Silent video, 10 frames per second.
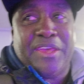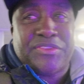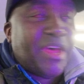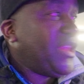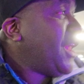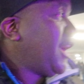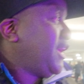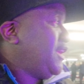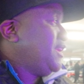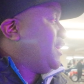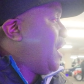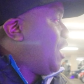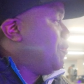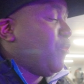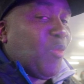it's Sunday,
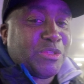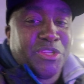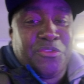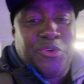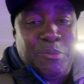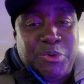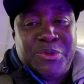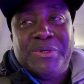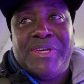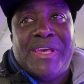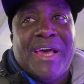I'm watching the football,